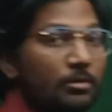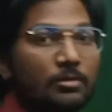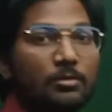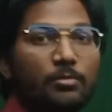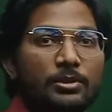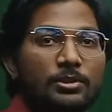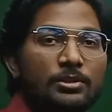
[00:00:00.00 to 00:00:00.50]
to the
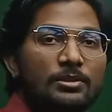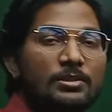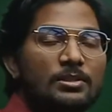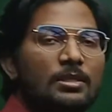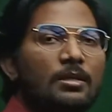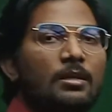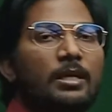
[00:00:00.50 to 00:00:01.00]

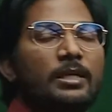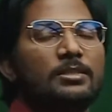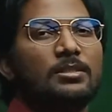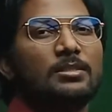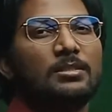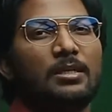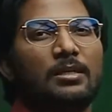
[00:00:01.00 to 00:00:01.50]
questions, let's
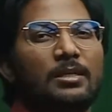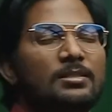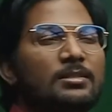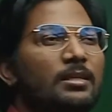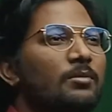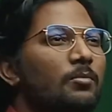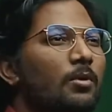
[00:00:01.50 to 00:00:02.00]
just
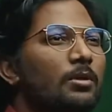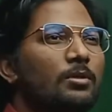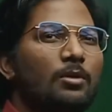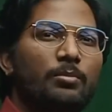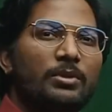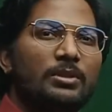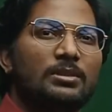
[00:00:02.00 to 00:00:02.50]
understand what
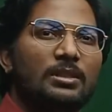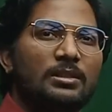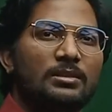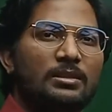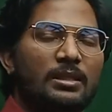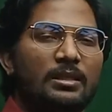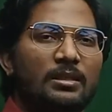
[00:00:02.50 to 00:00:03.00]
topics are
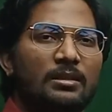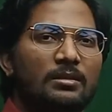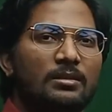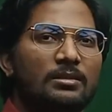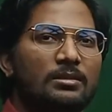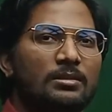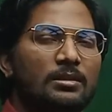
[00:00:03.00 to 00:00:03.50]
there in
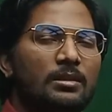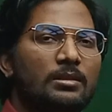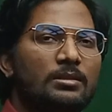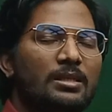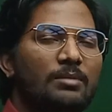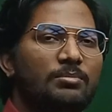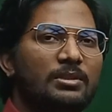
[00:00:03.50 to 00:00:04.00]
this
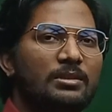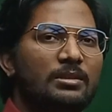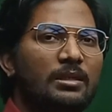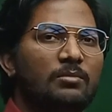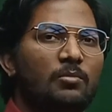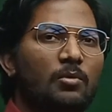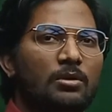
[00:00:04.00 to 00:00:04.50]
chapter
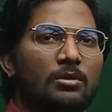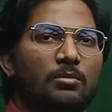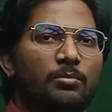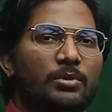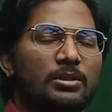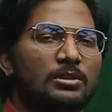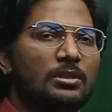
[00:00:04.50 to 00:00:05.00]
and what
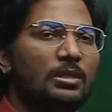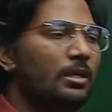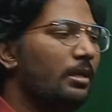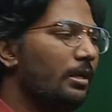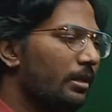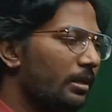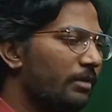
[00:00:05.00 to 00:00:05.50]
topics,
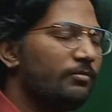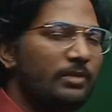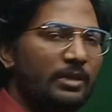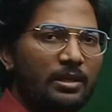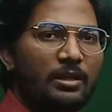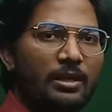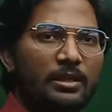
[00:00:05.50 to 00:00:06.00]
if
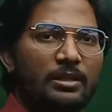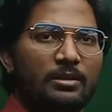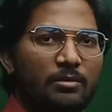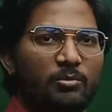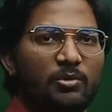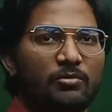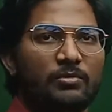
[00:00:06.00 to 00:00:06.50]
there are any,
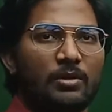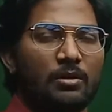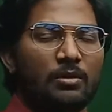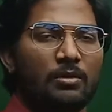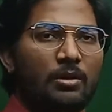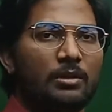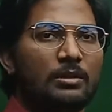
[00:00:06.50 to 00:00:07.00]
removed
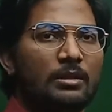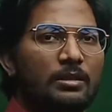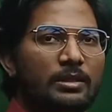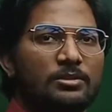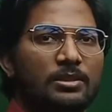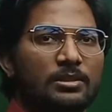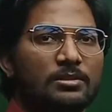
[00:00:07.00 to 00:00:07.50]
or not.
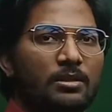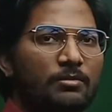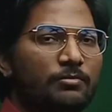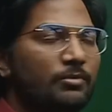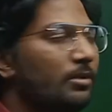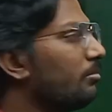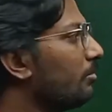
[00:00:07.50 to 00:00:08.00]
Let's just
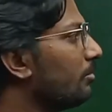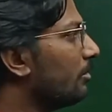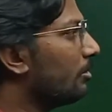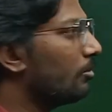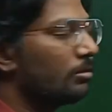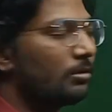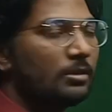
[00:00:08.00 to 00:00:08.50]
confirm
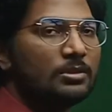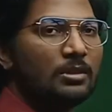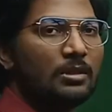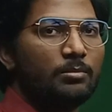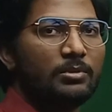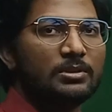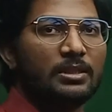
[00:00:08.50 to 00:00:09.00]
the total
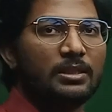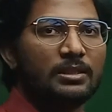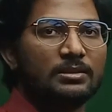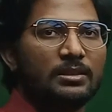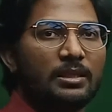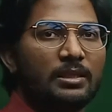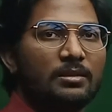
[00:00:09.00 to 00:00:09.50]
syllabus that
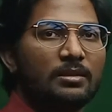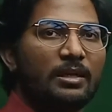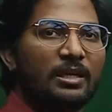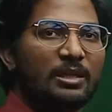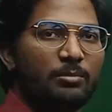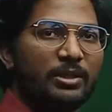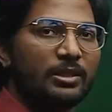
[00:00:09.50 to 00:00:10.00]
is there in the
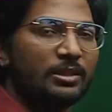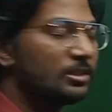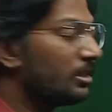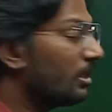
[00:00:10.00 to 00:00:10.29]
kinematics